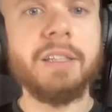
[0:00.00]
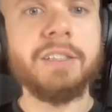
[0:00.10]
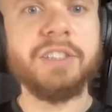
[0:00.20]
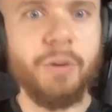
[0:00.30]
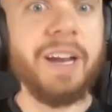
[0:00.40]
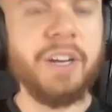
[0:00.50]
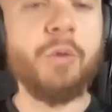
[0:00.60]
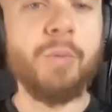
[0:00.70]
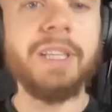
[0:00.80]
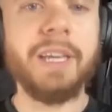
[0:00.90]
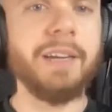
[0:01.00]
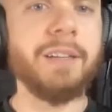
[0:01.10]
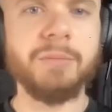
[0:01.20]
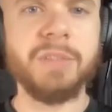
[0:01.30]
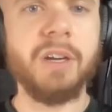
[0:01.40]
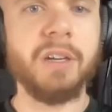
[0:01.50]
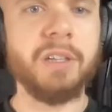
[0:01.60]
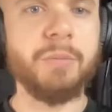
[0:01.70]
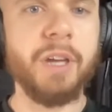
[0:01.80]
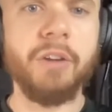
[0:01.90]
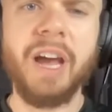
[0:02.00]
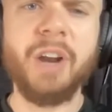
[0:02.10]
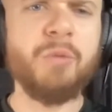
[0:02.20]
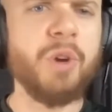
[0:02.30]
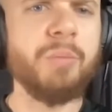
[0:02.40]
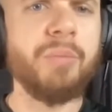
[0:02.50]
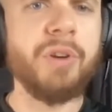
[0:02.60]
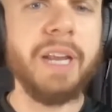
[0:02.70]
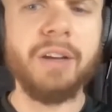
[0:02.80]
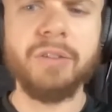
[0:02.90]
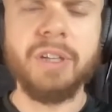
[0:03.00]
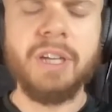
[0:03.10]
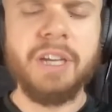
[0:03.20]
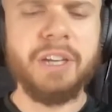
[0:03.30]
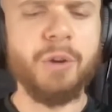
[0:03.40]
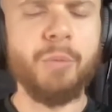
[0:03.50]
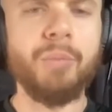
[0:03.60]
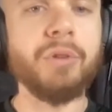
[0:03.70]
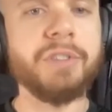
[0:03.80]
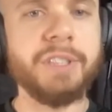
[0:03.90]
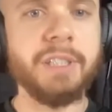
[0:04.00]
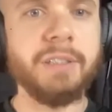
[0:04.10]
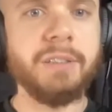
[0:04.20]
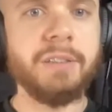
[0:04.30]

So I know what the hell I'm talking about. I don't want to put out, you know, bullshit.